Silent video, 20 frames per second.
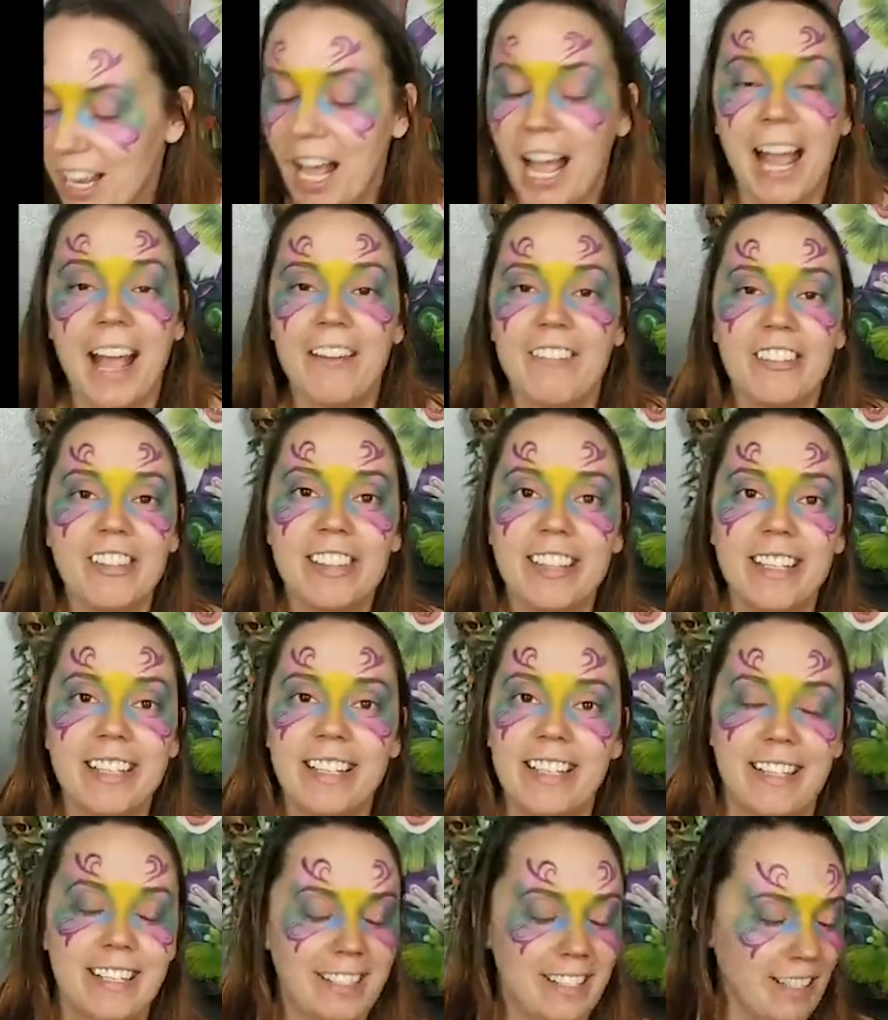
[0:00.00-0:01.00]
everything
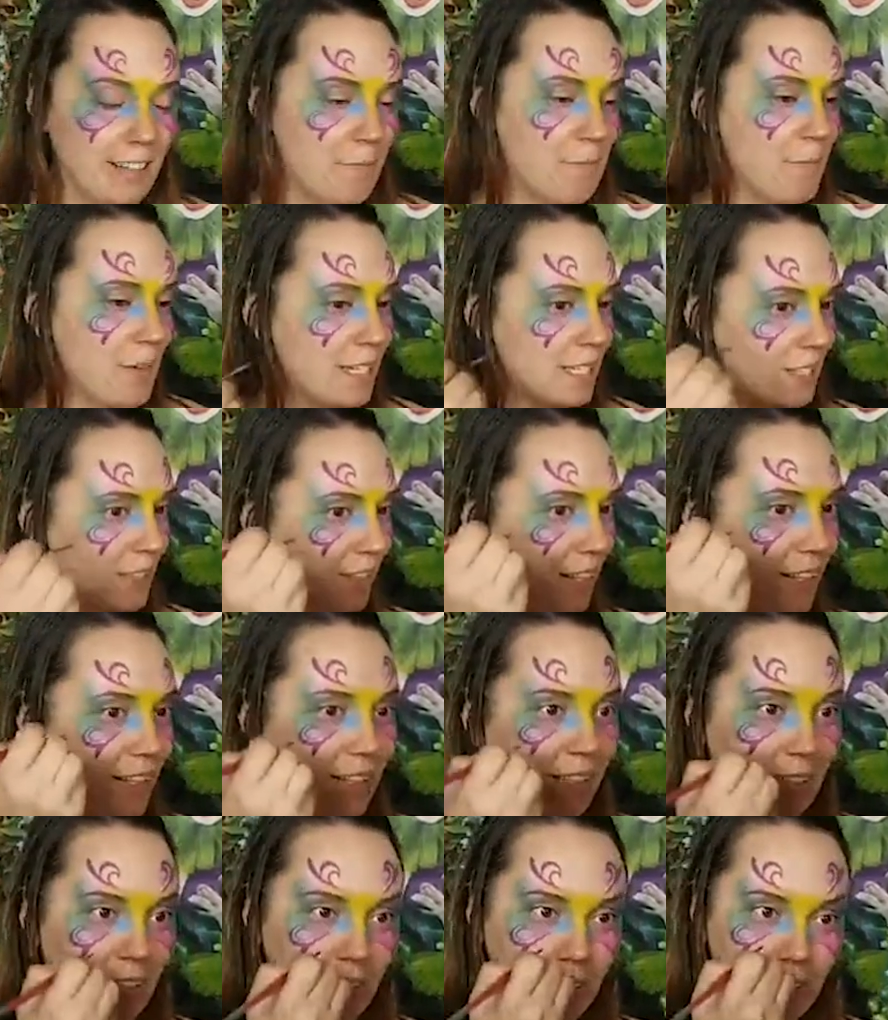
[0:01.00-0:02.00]
is a mess right
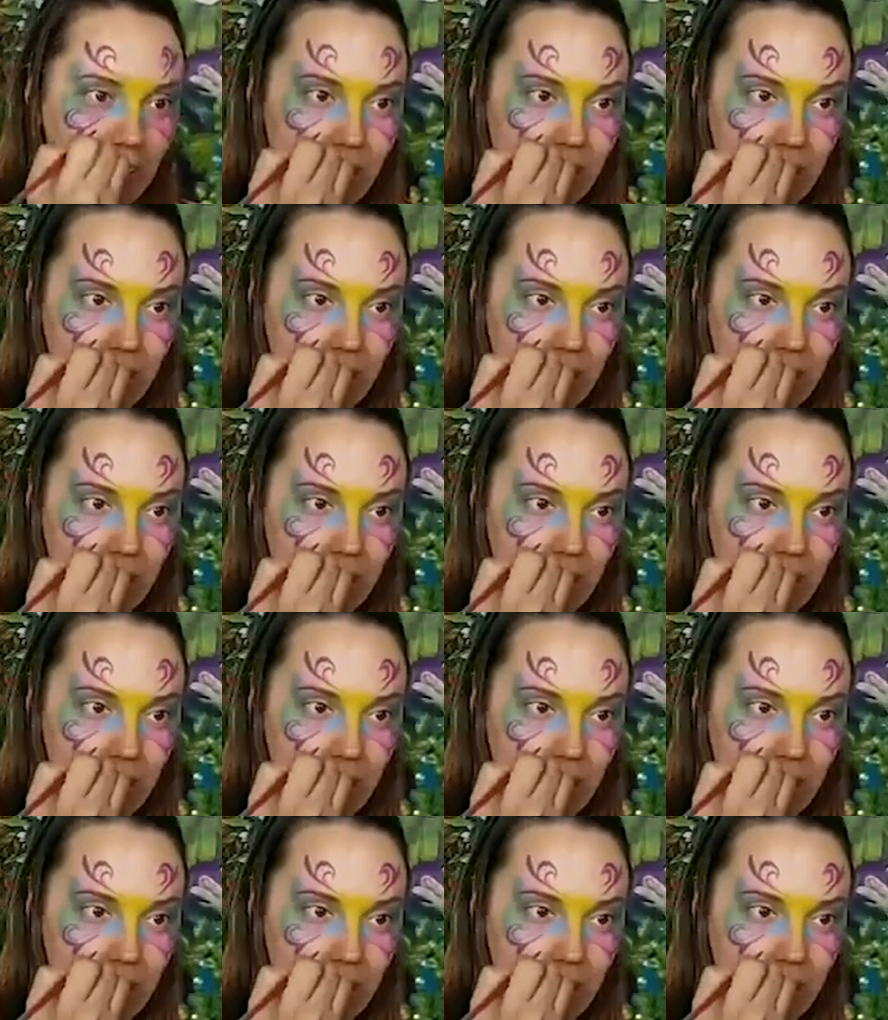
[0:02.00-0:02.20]
here.